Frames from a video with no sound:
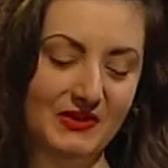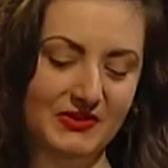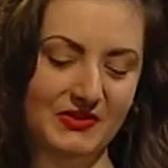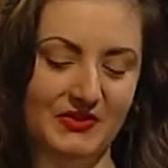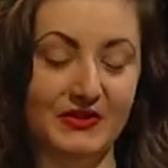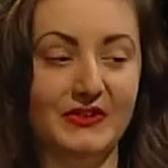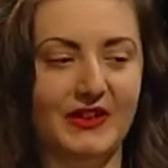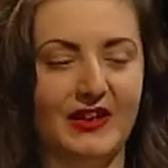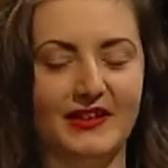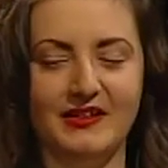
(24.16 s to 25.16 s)
Sure.
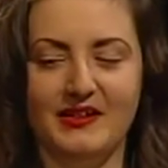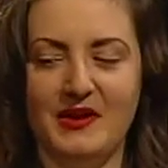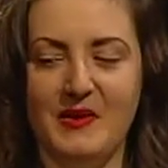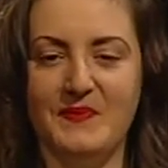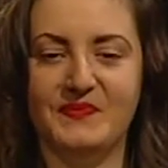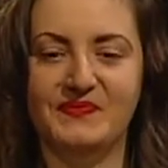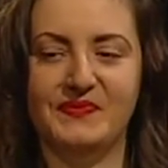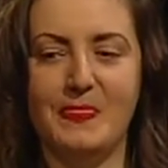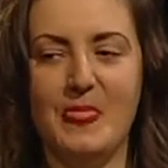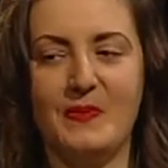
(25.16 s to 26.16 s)
I um,
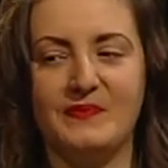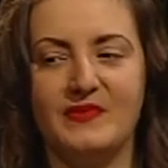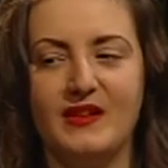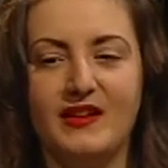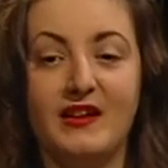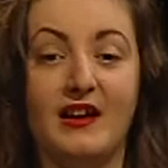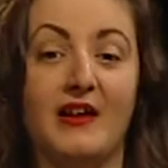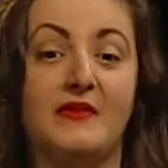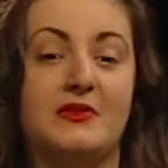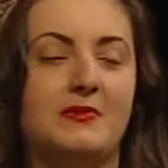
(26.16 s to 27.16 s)

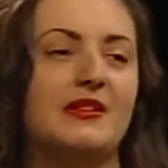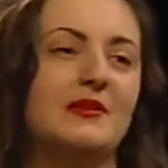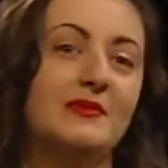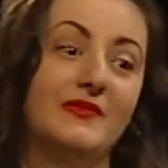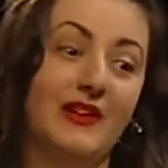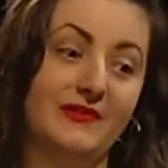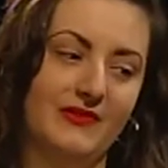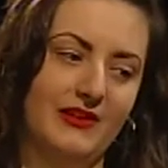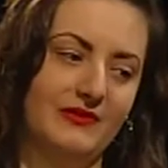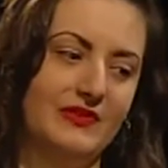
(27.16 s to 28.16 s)
I first picked up the violin
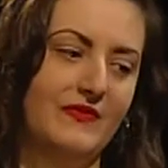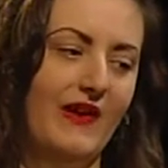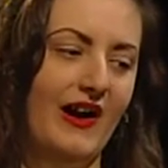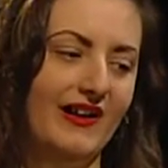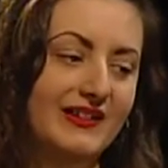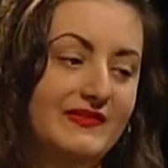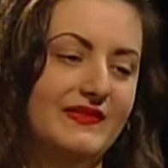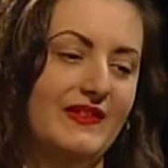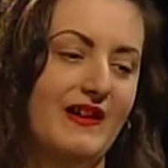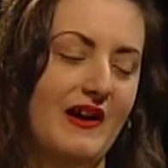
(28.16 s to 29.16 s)
when I was five.
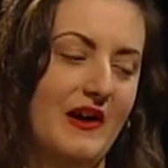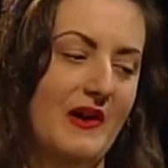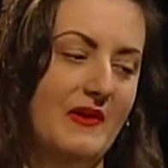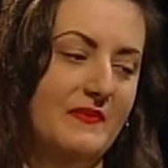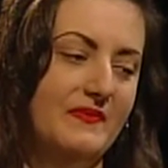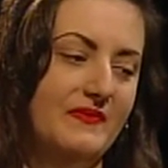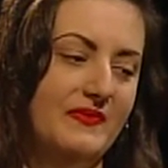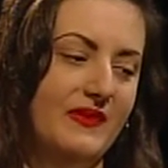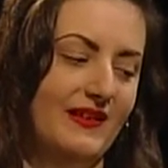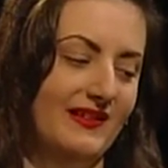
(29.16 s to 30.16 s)
Um,
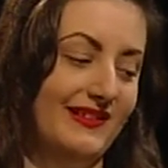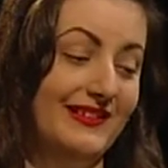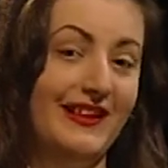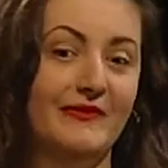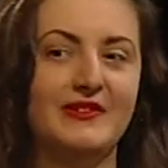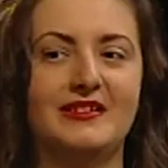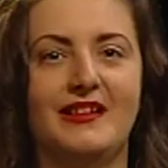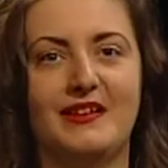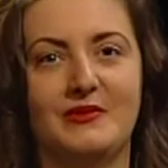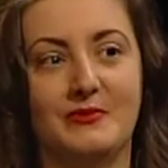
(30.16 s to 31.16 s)
and I think that was
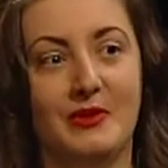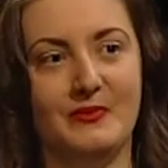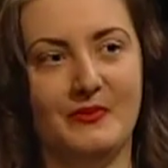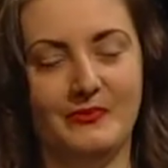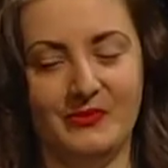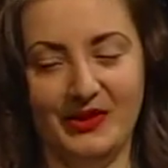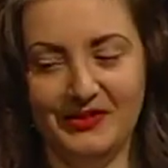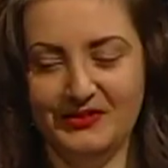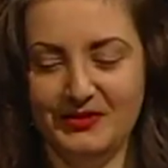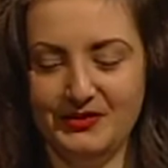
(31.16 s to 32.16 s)
thanks to my
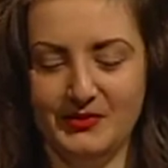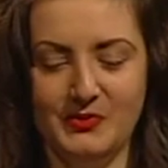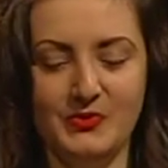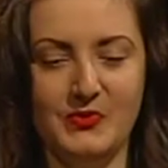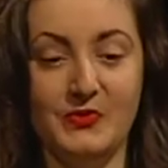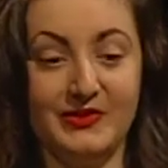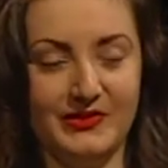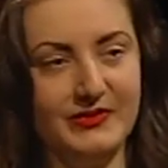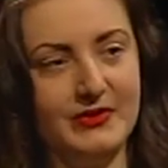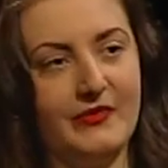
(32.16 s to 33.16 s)
brother, who is
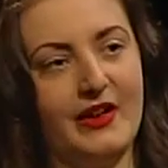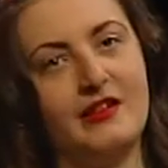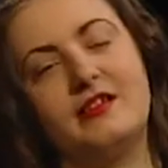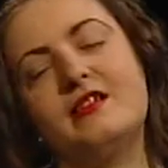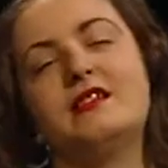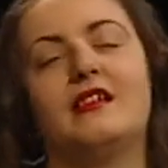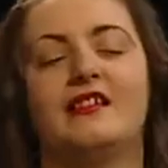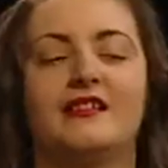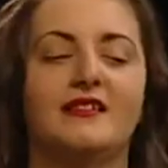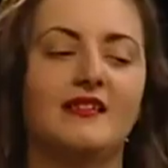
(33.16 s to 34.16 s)
also a violinist,
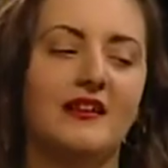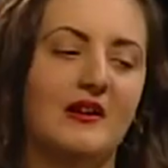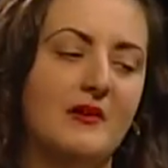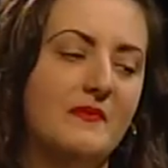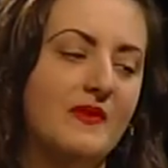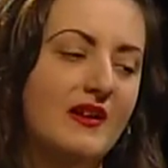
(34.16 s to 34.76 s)
and um,